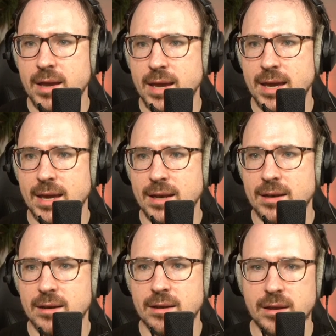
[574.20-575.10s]

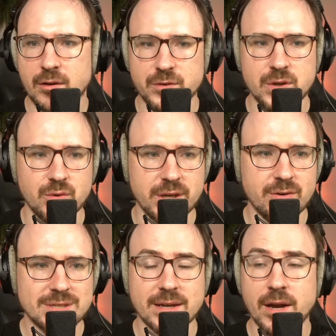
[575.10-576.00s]
in a few
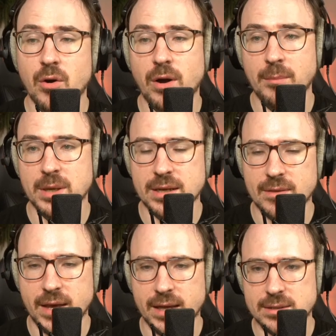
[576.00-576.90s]
years ago. I mean, in
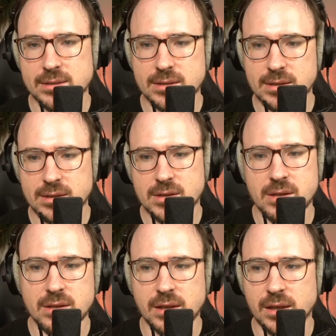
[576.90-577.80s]
that
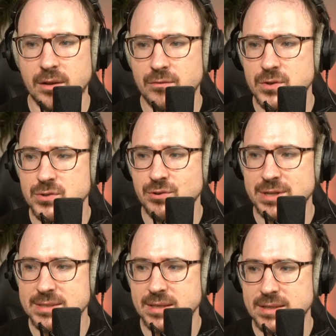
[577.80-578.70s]

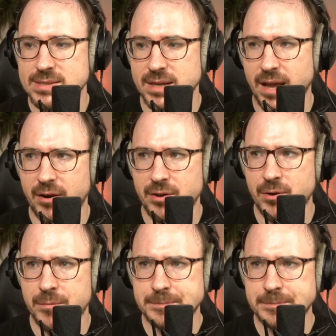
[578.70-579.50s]
futuristic scenario.